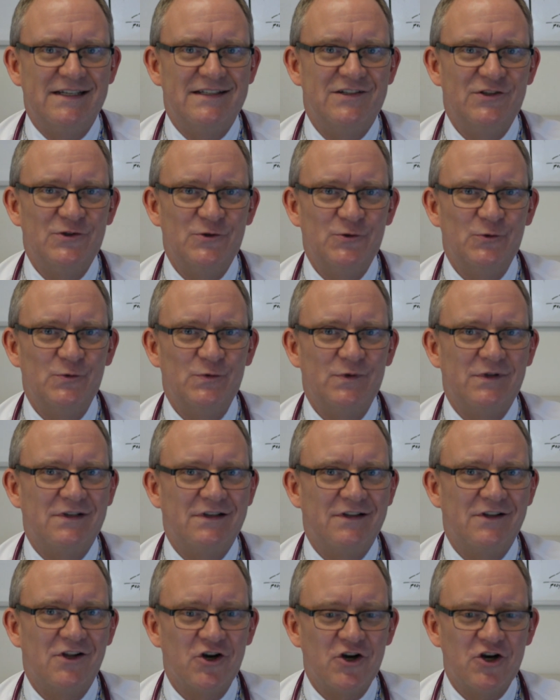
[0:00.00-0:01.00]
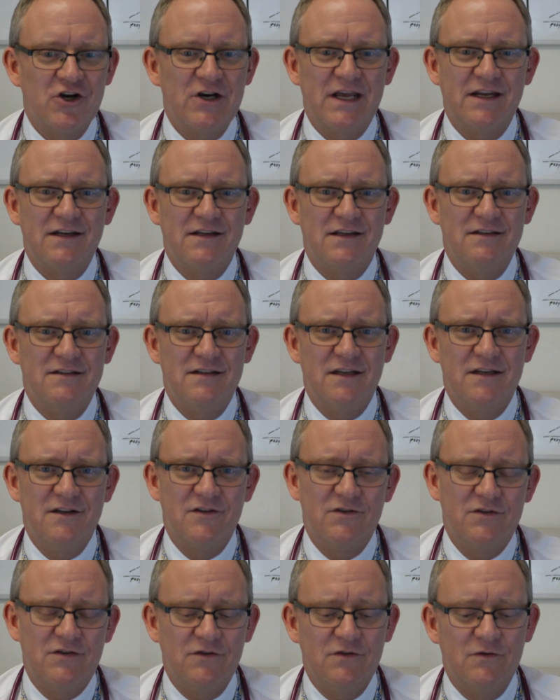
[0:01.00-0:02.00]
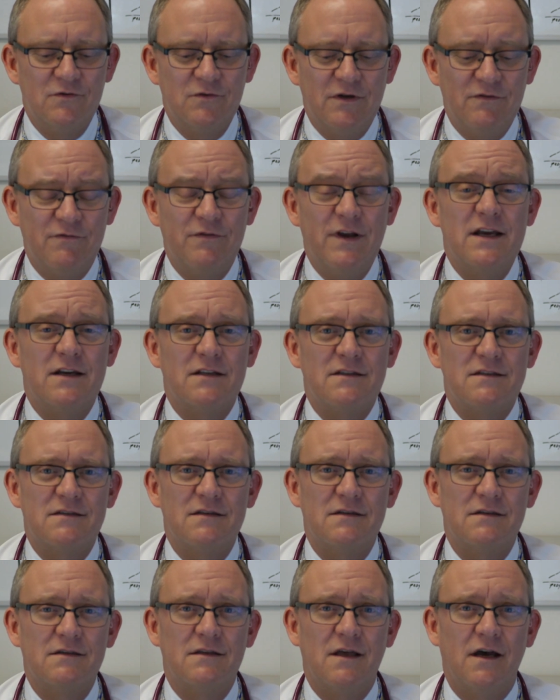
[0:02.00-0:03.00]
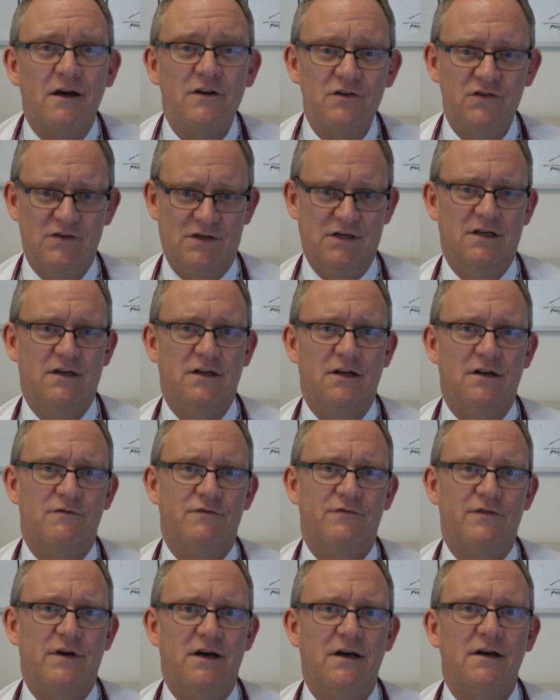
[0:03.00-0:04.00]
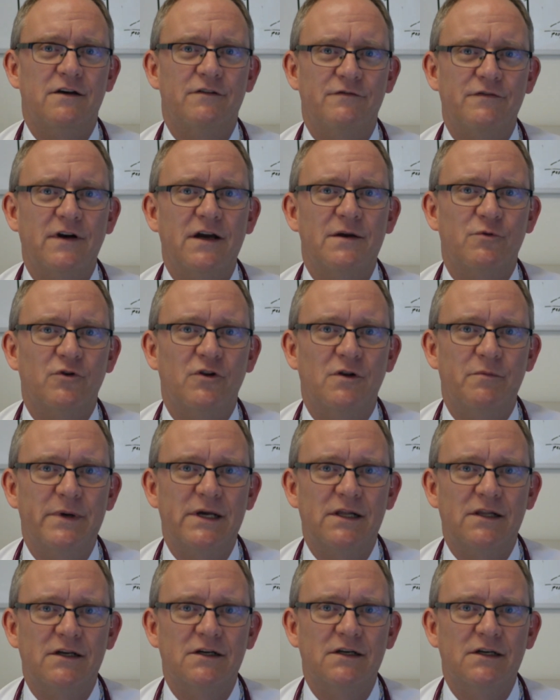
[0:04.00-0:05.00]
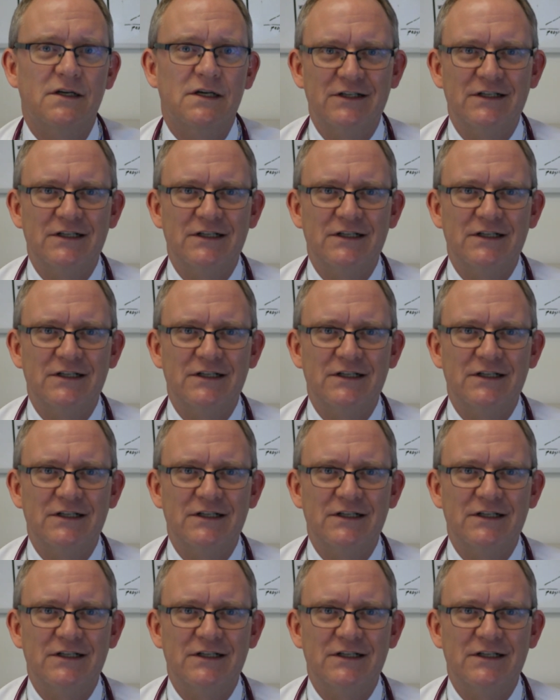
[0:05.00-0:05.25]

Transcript: to learn and continue to advance understanding of Fibrolamellar.